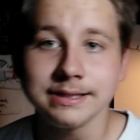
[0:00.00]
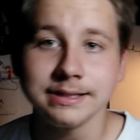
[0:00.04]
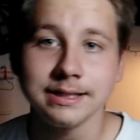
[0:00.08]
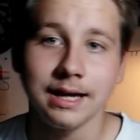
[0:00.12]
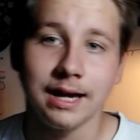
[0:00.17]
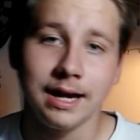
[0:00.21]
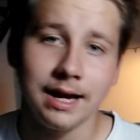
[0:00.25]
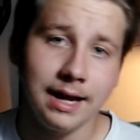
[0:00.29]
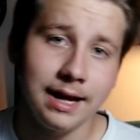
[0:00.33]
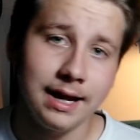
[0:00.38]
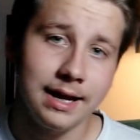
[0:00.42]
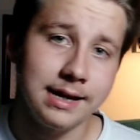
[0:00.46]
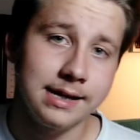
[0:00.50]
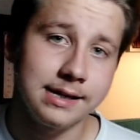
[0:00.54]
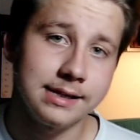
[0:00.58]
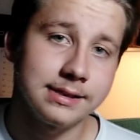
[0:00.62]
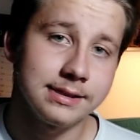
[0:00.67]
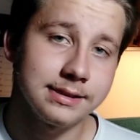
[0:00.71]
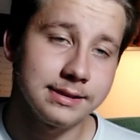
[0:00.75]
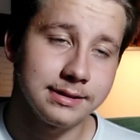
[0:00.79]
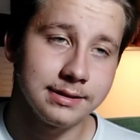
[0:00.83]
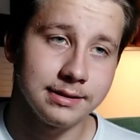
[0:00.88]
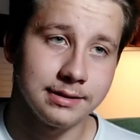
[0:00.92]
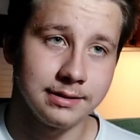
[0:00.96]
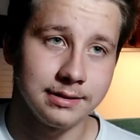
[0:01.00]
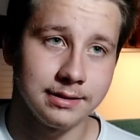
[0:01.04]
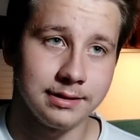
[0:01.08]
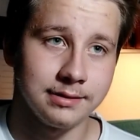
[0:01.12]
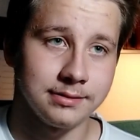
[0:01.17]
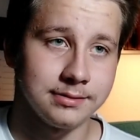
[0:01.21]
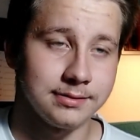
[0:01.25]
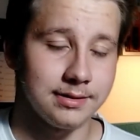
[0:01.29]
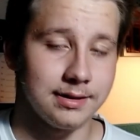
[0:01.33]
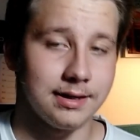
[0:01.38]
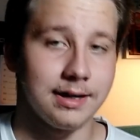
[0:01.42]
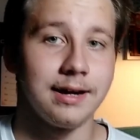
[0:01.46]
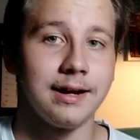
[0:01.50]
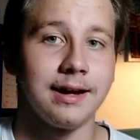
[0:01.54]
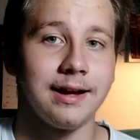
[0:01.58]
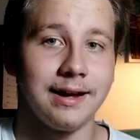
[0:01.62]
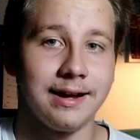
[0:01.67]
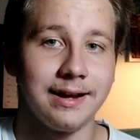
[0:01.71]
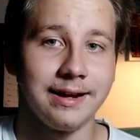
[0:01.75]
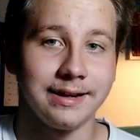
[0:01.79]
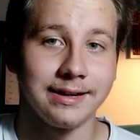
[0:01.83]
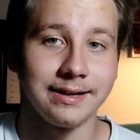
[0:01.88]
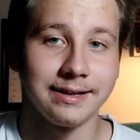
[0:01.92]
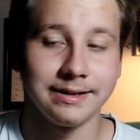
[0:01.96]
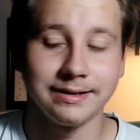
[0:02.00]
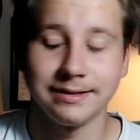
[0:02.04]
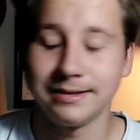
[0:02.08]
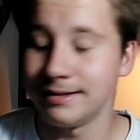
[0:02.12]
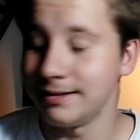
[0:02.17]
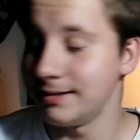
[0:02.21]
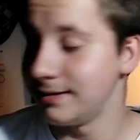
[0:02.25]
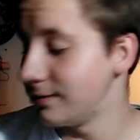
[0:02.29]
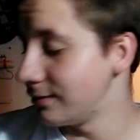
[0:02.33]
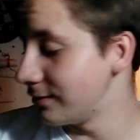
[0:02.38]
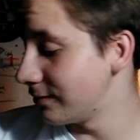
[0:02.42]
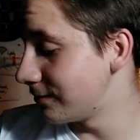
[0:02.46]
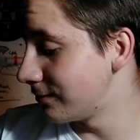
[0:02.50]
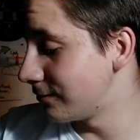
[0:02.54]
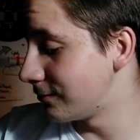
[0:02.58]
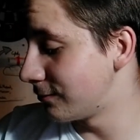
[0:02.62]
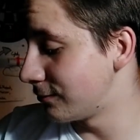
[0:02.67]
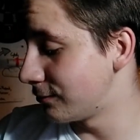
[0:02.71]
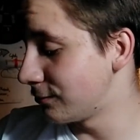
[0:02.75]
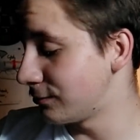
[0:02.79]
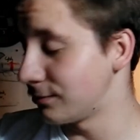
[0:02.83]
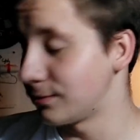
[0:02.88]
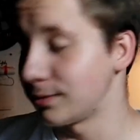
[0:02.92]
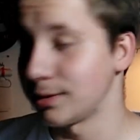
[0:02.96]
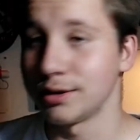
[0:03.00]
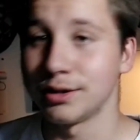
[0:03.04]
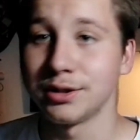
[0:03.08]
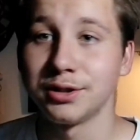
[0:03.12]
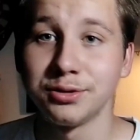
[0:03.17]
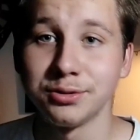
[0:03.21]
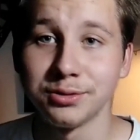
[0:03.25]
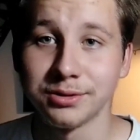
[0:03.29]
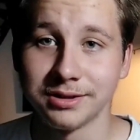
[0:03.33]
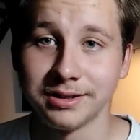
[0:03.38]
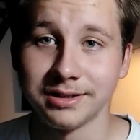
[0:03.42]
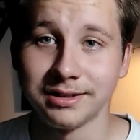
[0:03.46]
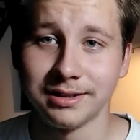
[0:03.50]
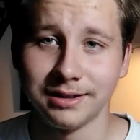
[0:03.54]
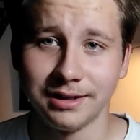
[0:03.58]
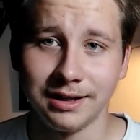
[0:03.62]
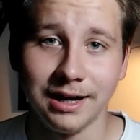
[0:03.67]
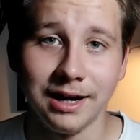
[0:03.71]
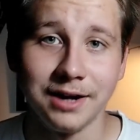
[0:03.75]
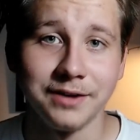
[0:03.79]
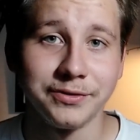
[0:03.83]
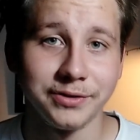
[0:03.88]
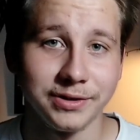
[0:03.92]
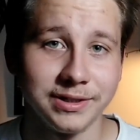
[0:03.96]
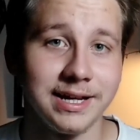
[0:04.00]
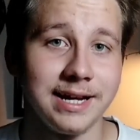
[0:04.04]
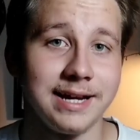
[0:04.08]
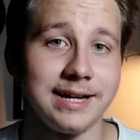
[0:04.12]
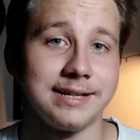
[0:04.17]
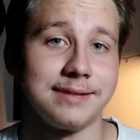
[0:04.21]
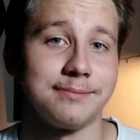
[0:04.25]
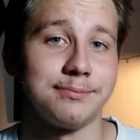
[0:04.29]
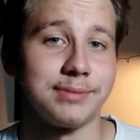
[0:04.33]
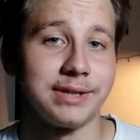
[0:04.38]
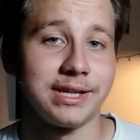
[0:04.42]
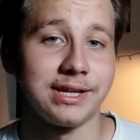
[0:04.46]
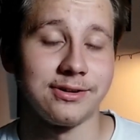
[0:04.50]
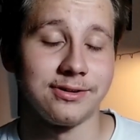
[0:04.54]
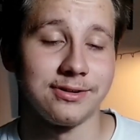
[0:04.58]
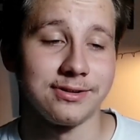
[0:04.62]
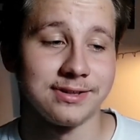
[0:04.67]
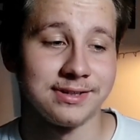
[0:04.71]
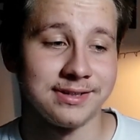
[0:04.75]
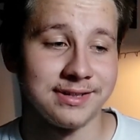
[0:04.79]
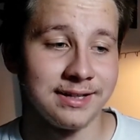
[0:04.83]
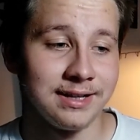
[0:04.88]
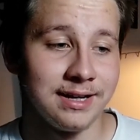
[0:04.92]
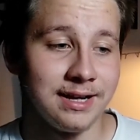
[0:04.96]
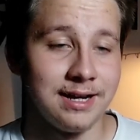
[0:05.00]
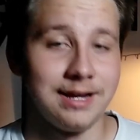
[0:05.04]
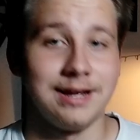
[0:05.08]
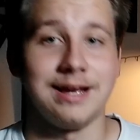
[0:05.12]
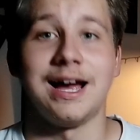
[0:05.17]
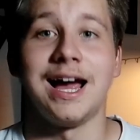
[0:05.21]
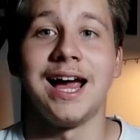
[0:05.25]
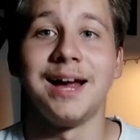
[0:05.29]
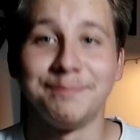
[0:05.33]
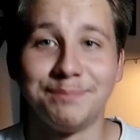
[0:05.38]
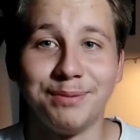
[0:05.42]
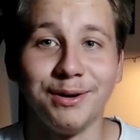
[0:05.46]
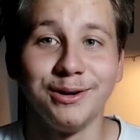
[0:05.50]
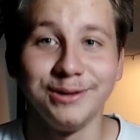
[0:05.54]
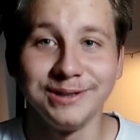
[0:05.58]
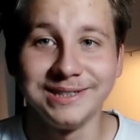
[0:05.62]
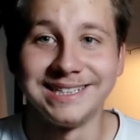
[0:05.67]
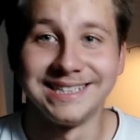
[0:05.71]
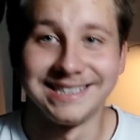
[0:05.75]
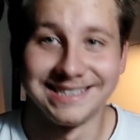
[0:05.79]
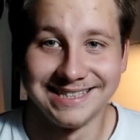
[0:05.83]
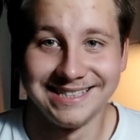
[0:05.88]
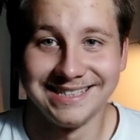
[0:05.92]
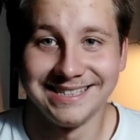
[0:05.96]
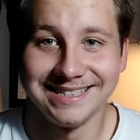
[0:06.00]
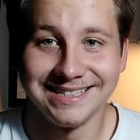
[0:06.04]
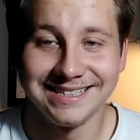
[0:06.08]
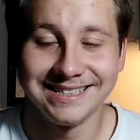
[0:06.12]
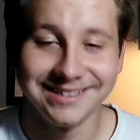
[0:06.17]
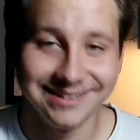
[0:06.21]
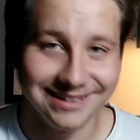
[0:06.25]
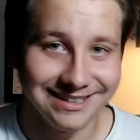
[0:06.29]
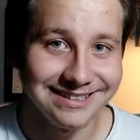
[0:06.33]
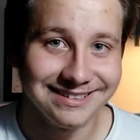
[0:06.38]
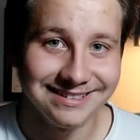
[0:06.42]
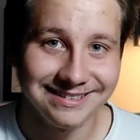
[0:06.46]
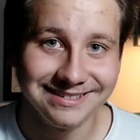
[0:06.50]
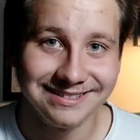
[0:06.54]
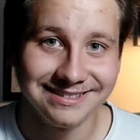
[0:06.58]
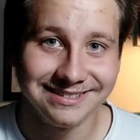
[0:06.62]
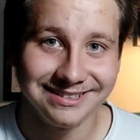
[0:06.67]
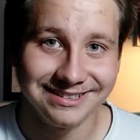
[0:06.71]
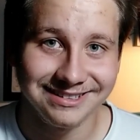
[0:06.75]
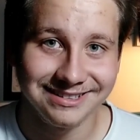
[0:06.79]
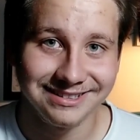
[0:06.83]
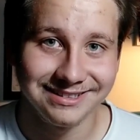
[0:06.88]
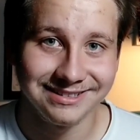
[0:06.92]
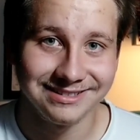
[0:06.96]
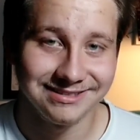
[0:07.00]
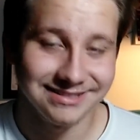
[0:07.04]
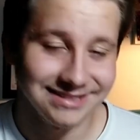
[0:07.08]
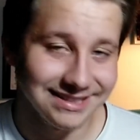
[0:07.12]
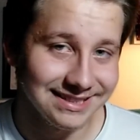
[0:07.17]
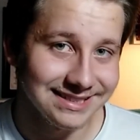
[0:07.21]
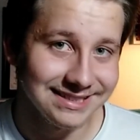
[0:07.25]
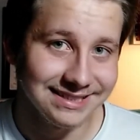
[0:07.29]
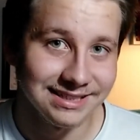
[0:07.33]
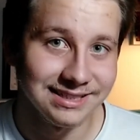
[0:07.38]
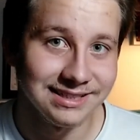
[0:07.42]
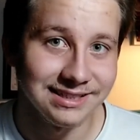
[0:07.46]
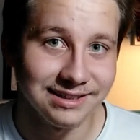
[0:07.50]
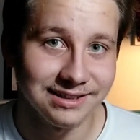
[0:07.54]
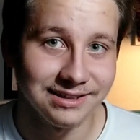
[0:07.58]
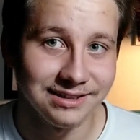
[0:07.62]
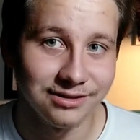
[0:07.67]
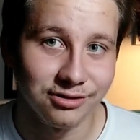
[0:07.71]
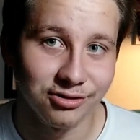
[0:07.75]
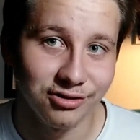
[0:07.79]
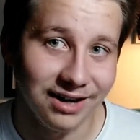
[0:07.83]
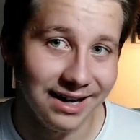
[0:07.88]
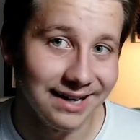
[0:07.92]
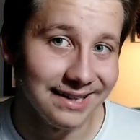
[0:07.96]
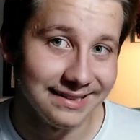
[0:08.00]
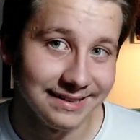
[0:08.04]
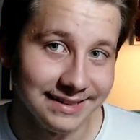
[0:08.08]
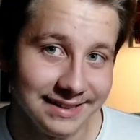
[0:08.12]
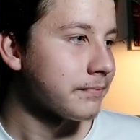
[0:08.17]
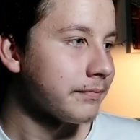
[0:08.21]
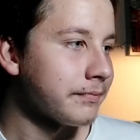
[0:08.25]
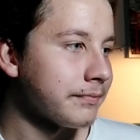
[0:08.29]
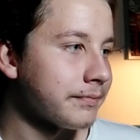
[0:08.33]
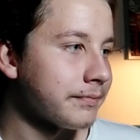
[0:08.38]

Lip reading: this and I will use it every day because I bought this. Yeah, yes, right.